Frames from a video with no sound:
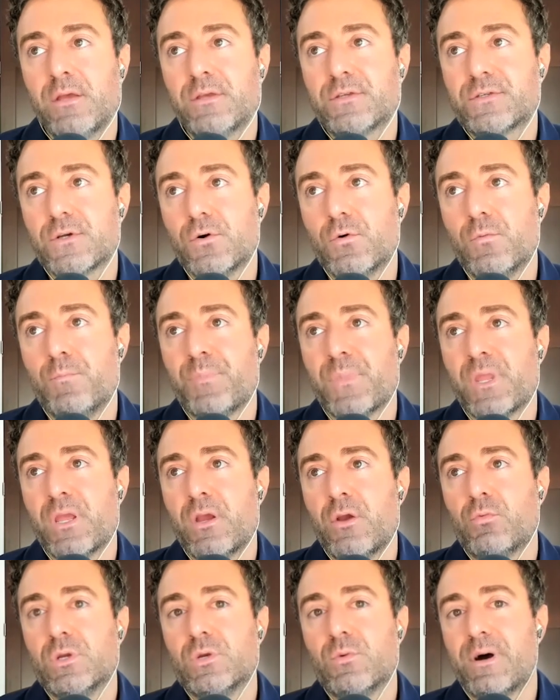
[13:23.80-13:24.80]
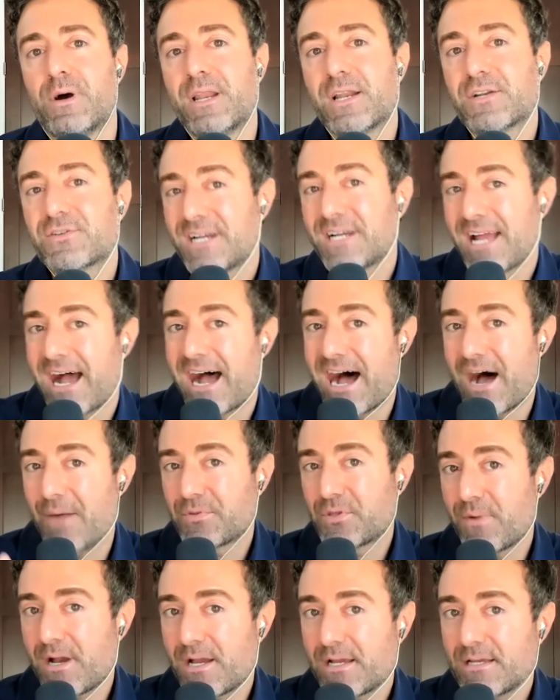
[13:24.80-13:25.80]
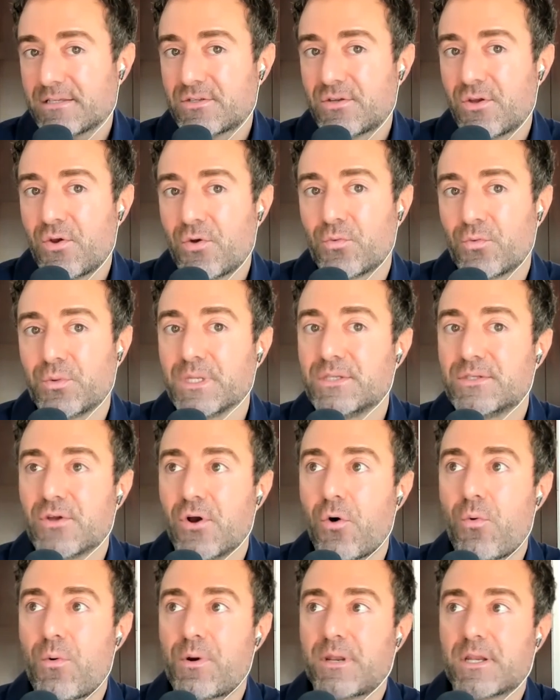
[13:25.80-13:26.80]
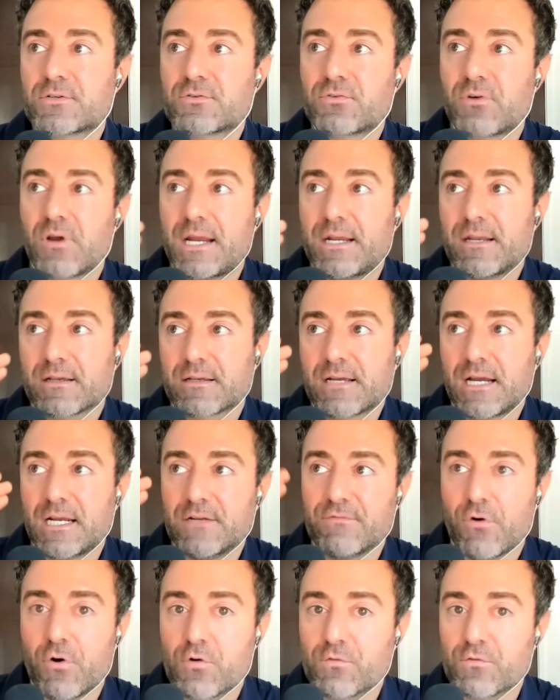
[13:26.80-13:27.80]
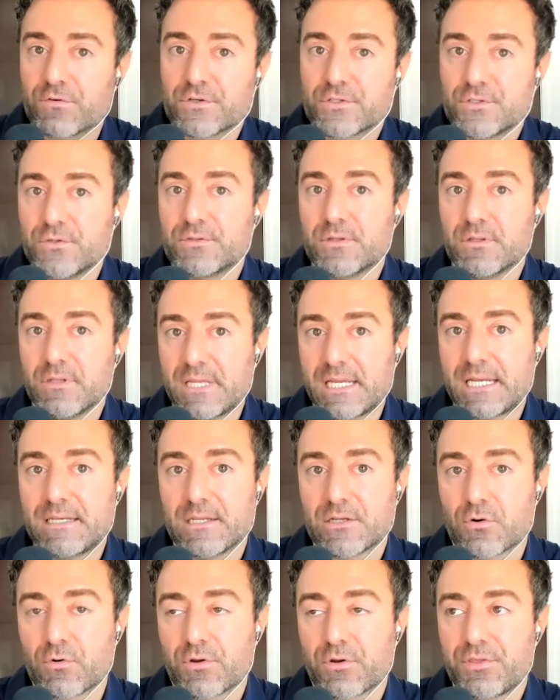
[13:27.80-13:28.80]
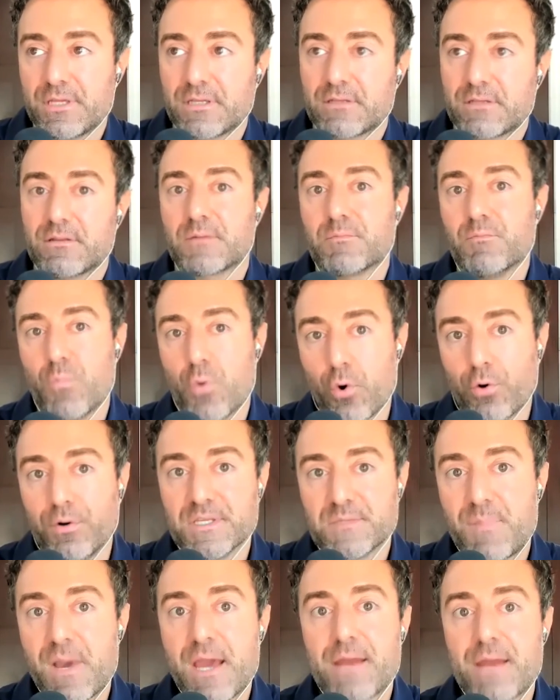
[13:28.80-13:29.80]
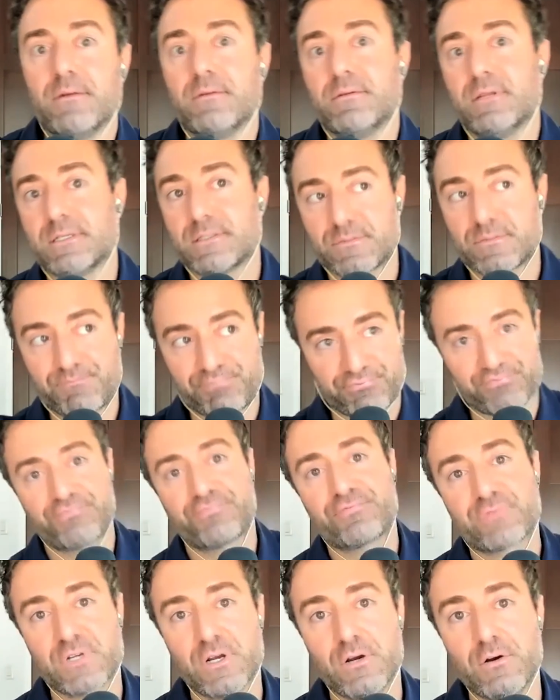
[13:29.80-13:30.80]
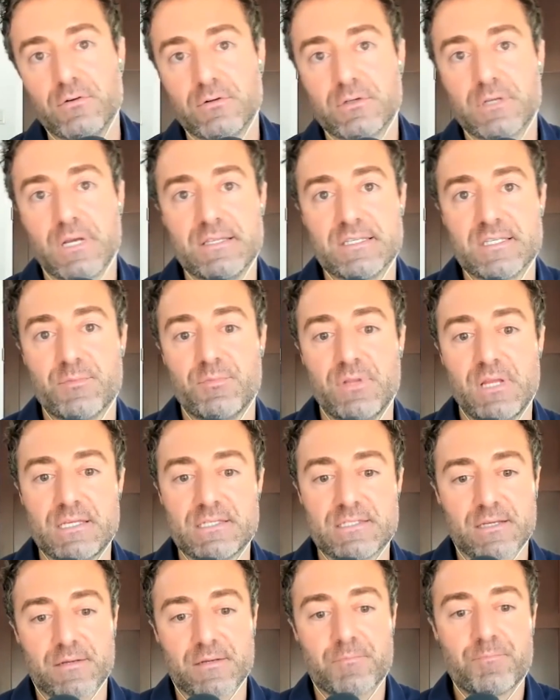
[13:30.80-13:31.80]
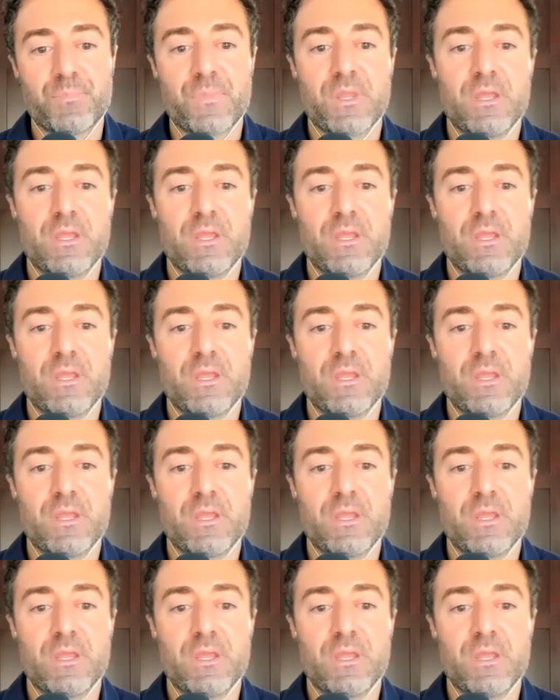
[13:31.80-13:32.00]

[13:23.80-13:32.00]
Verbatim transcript: So we want to try to optimize. We don't want to try to kind of overshoot the landing, or think like more is better. Let's go guns a blazing.